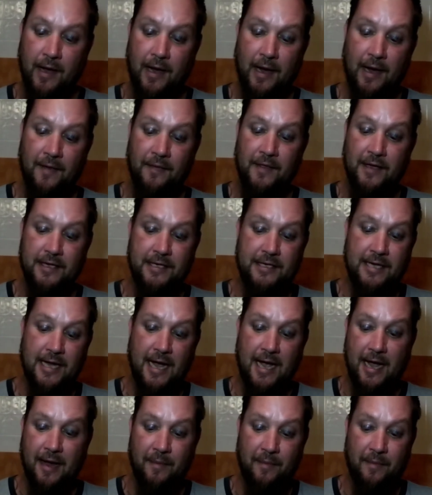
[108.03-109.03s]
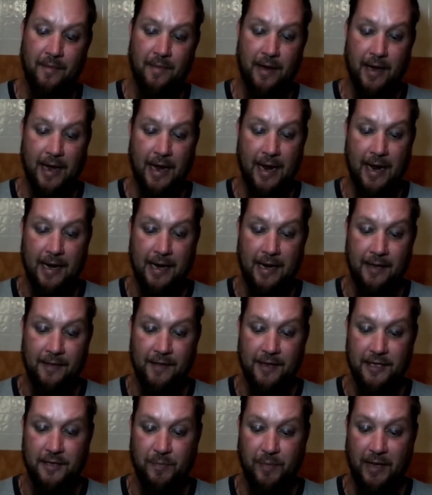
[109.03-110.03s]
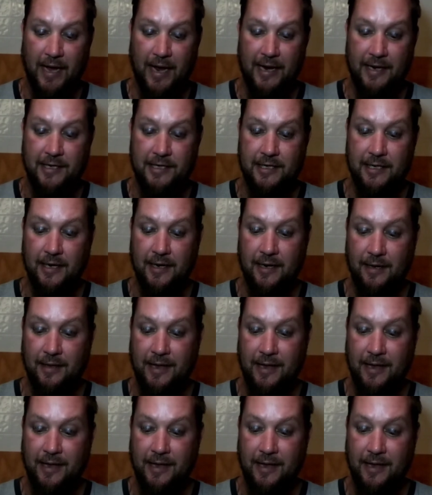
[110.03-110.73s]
In this time and in this place